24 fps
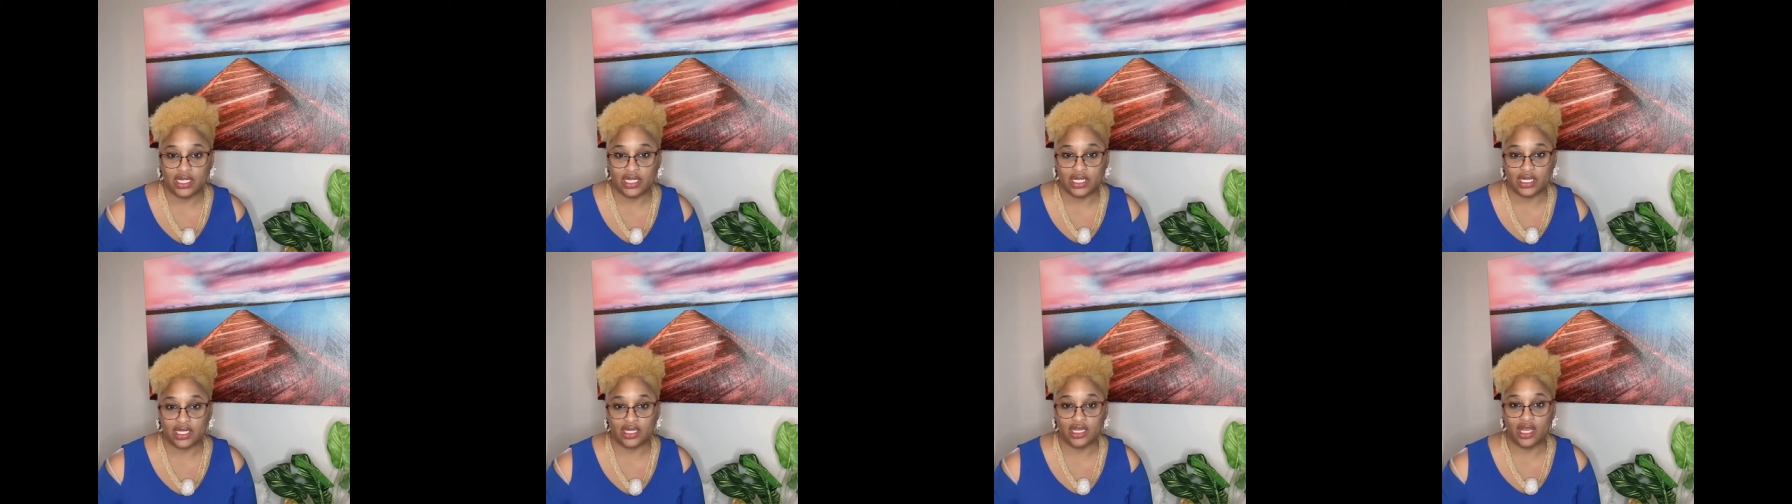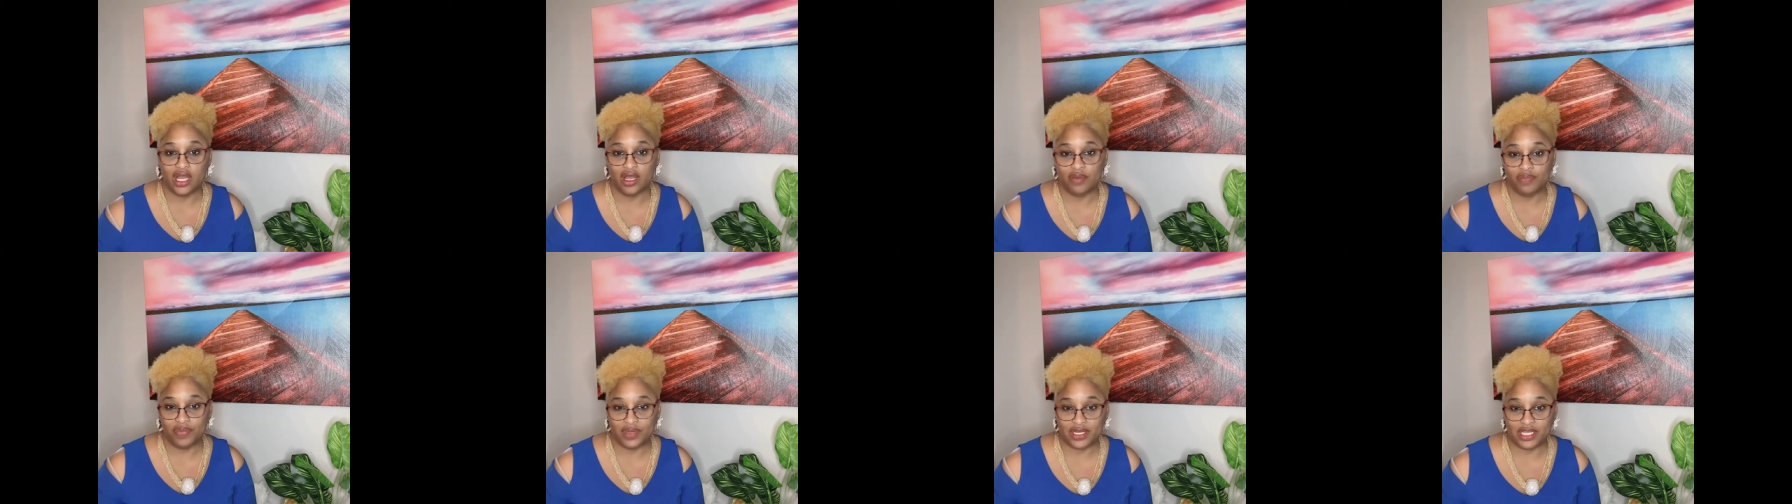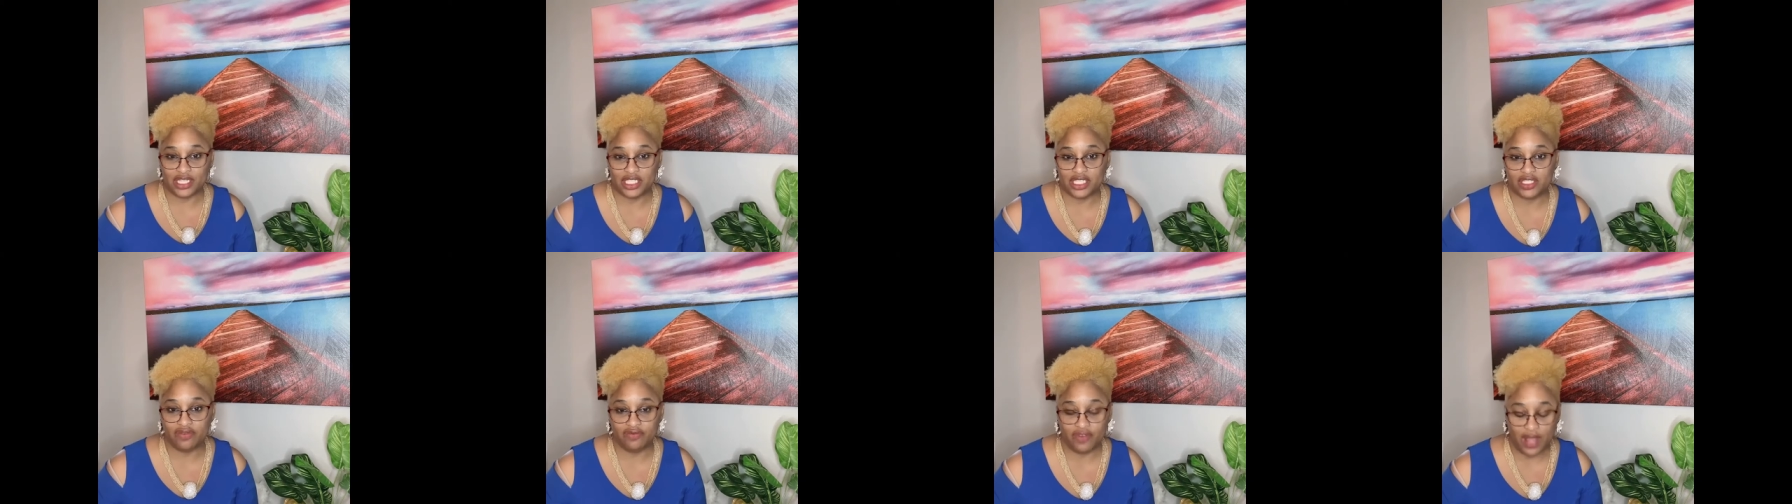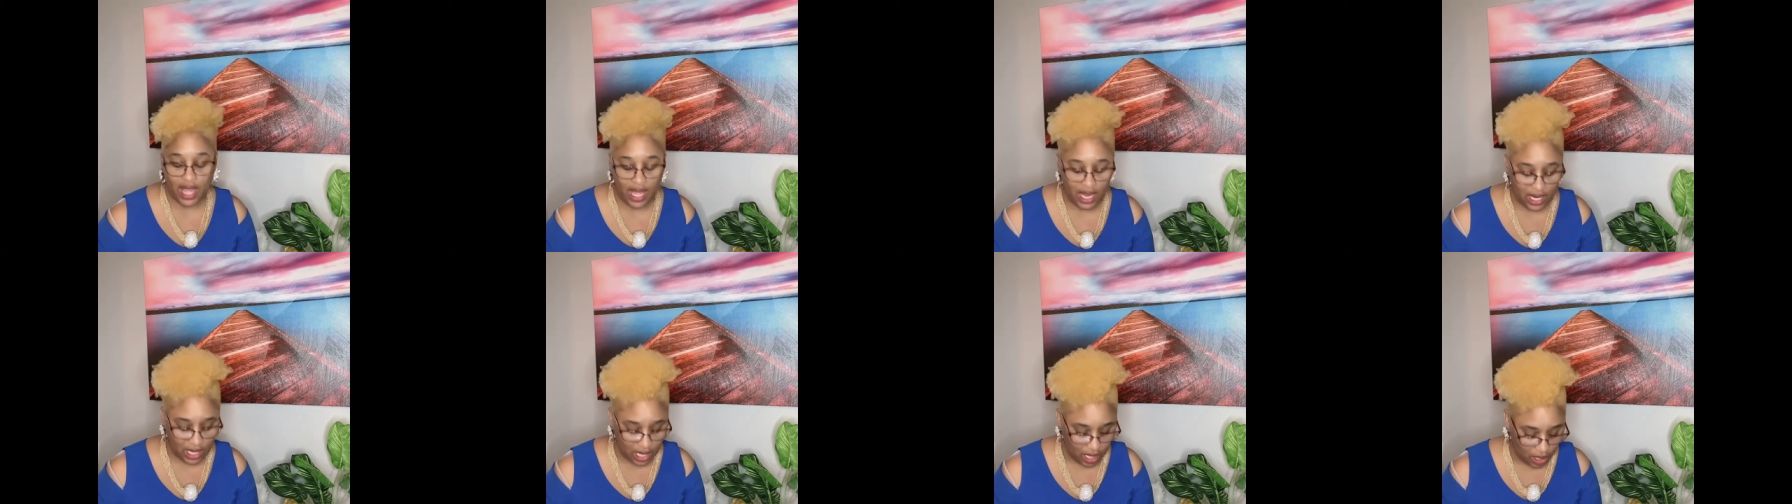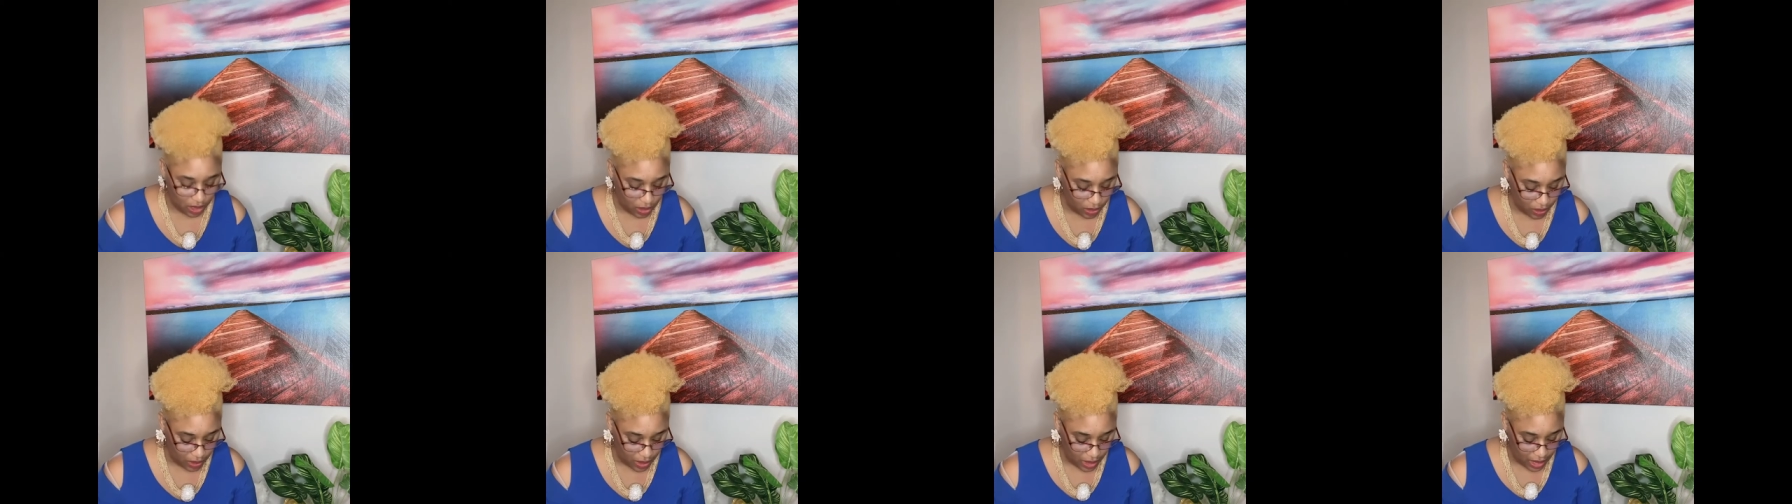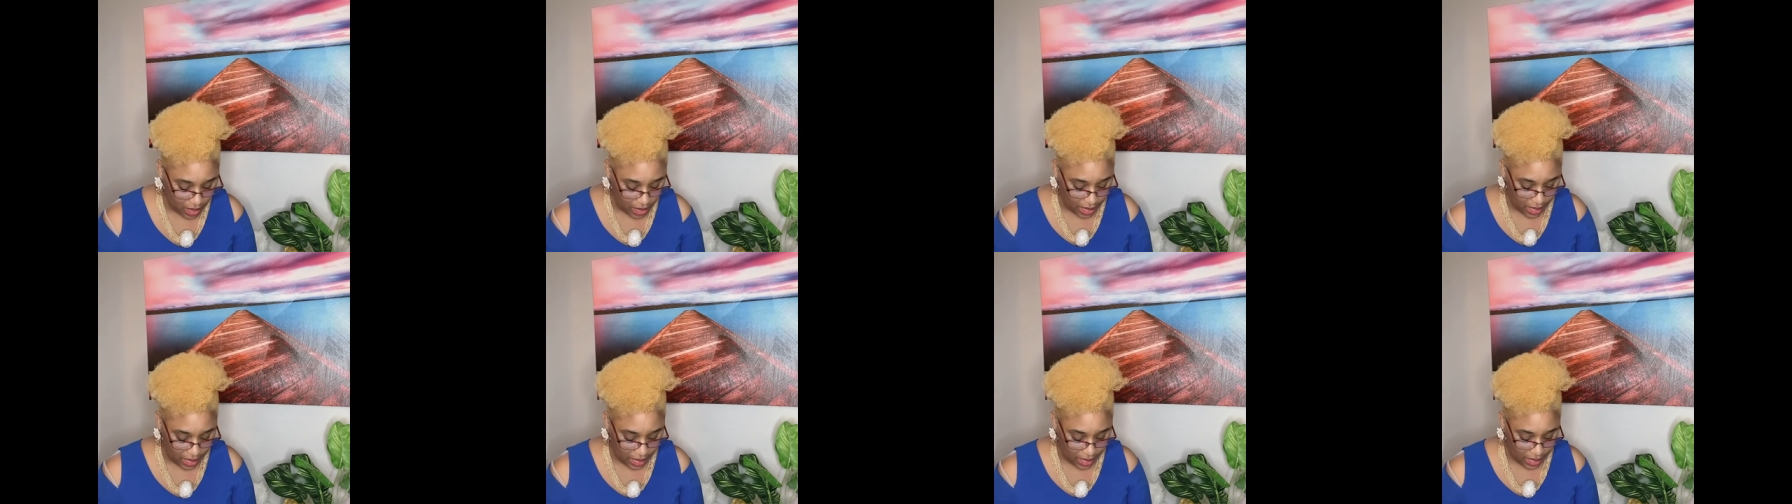companies follow
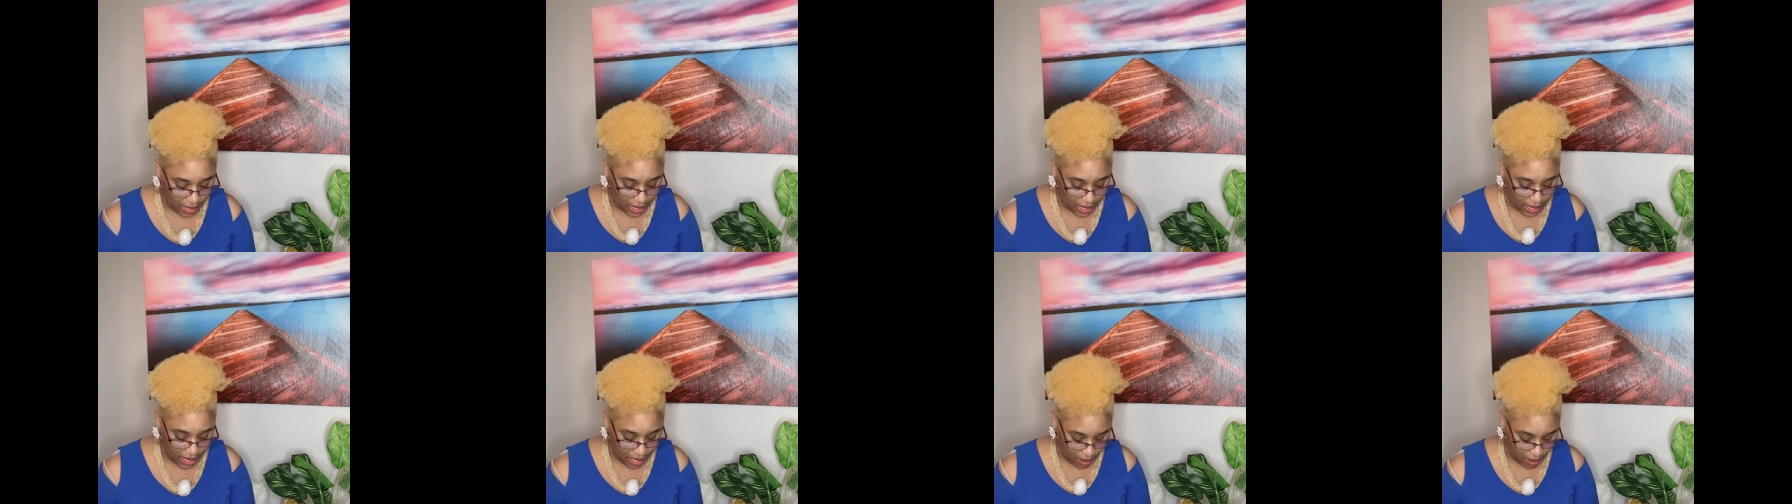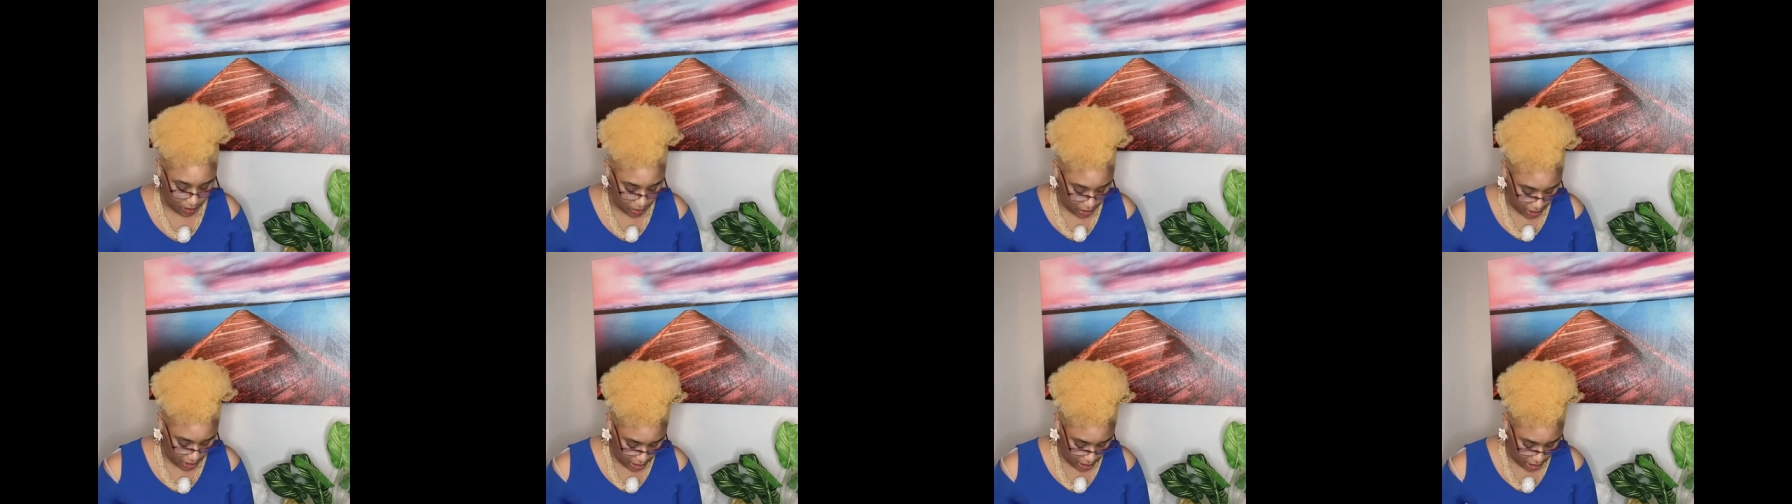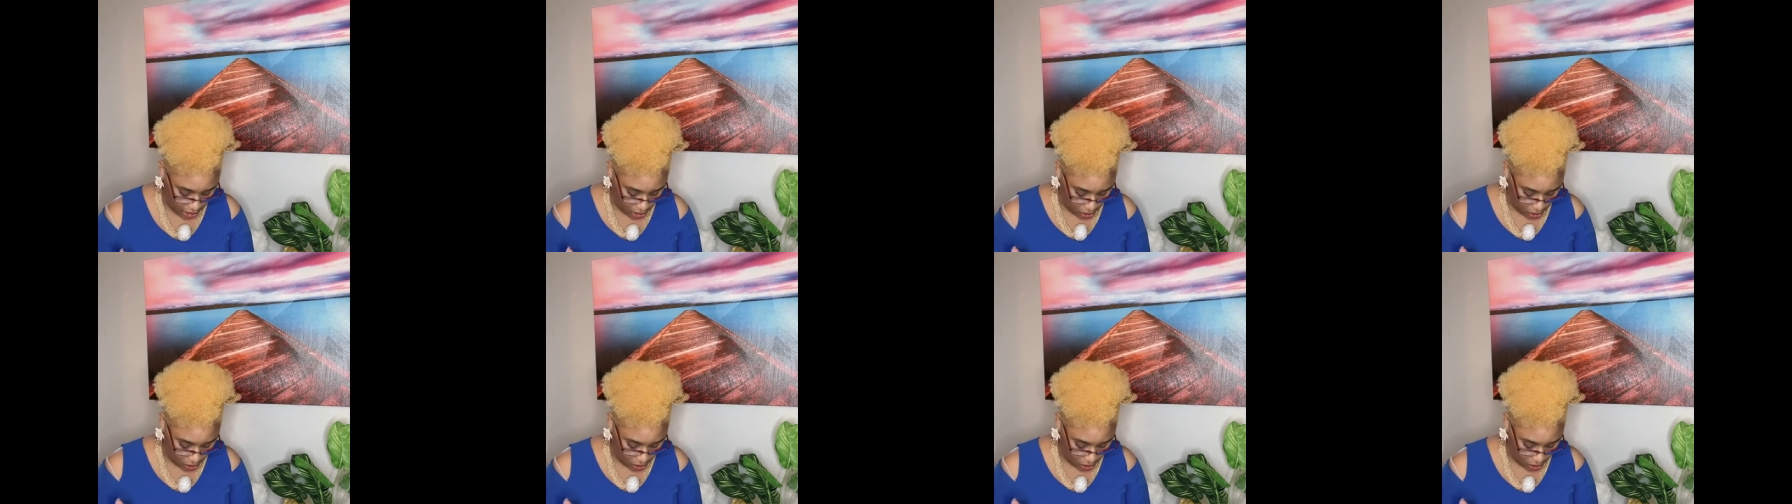and I'm looking at an